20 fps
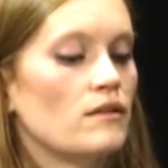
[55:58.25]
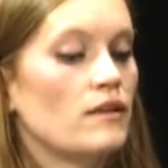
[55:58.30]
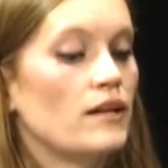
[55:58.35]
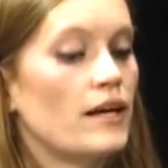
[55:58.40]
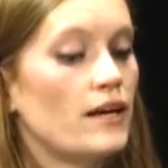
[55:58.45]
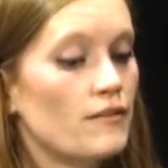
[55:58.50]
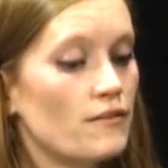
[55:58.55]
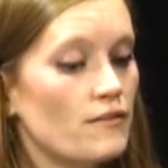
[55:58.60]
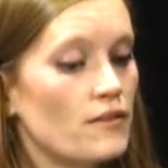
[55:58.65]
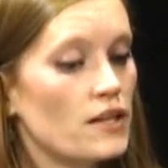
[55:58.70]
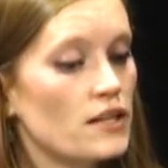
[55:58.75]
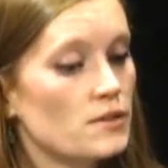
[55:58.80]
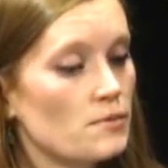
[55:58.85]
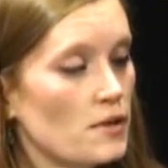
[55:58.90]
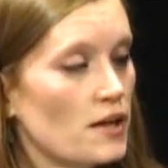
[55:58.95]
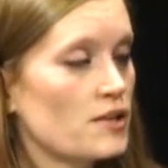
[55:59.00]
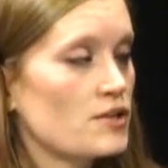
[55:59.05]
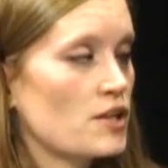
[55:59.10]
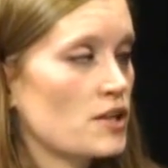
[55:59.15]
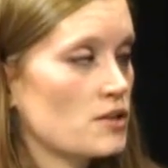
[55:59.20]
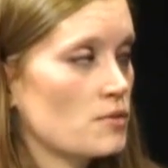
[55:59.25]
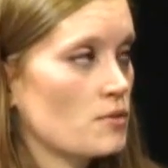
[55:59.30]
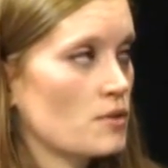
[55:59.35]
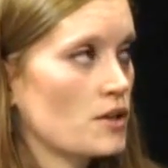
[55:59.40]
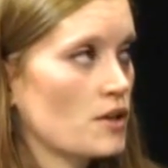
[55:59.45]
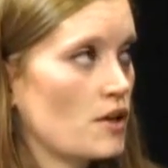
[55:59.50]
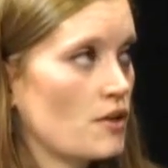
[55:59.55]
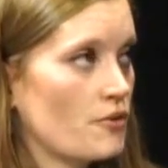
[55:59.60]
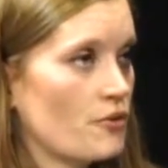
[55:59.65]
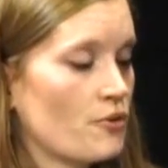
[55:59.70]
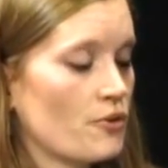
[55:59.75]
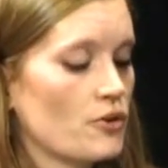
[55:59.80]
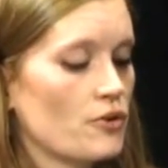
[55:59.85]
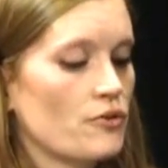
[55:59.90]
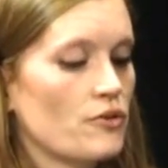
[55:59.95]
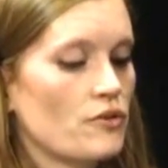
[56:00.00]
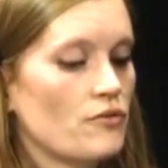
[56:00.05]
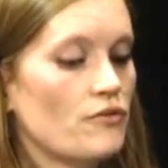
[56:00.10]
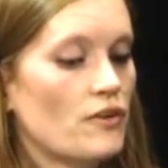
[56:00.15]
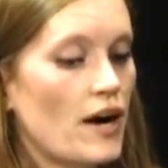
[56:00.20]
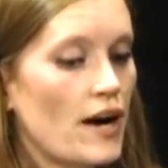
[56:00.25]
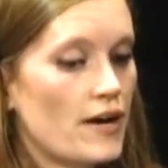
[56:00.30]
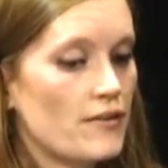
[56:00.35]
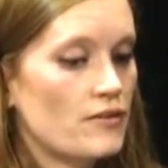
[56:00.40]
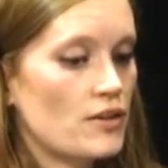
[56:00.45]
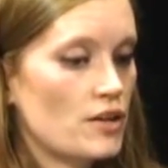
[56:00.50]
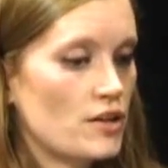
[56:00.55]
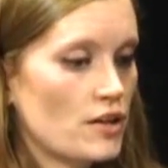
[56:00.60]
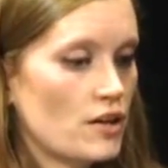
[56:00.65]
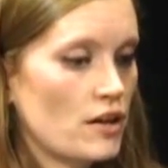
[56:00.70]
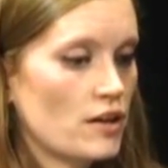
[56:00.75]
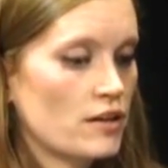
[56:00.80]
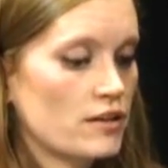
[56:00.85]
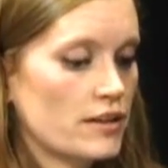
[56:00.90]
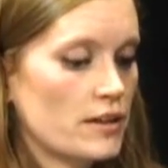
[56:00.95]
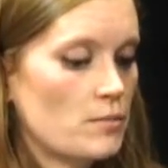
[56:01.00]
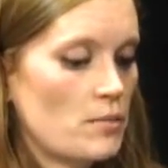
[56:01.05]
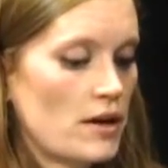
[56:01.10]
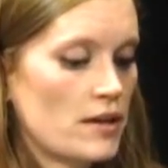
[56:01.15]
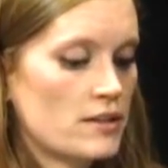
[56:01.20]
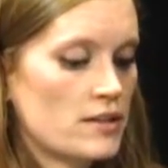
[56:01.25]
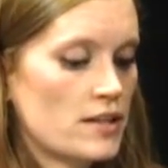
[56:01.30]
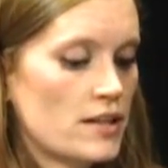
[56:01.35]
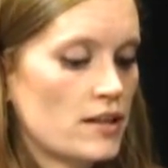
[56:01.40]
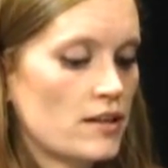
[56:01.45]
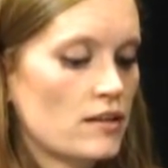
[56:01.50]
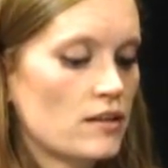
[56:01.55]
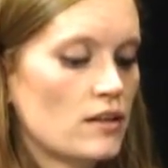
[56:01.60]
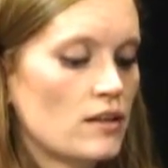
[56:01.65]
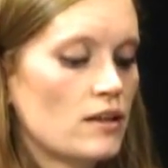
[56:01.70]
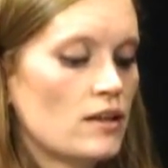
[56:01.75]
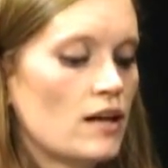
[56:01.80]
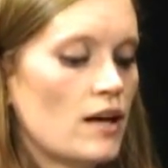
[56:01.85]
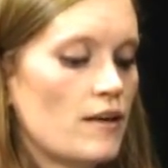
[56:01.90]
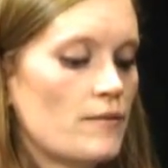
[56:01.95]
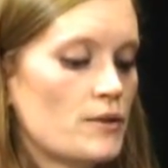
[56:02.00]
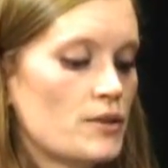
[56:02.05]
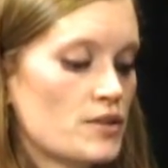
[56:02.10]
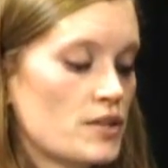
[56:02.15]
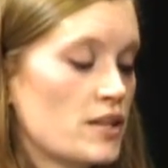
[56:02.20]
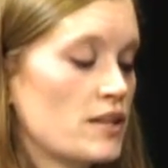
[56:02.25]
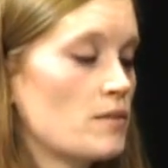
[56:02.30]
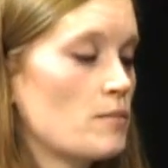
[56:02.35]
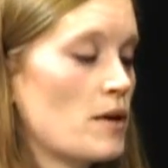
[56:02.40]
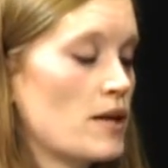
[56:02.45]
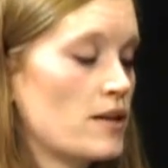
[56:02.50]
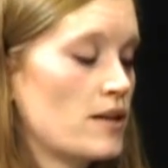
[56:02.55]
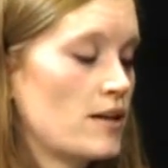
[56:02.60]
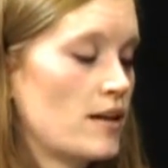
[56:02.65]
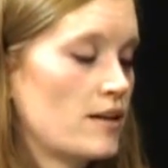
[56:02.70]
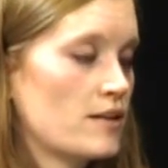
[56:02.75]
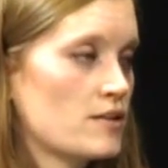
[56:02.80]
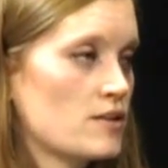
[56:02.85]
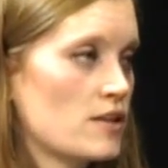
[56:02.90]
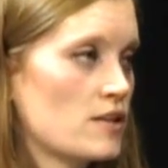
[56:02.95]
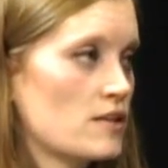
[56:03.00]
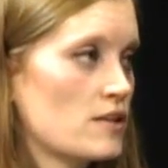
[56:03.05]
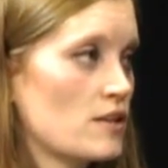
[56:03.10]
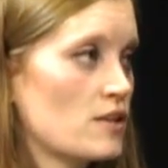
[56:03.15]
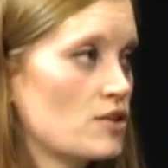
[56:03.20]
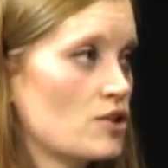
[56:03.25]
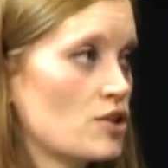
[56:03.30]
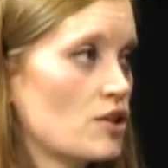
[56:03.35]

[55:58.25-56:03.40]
If these projects were to go through, the five that are currently pending, and um, there's an independent analysis that's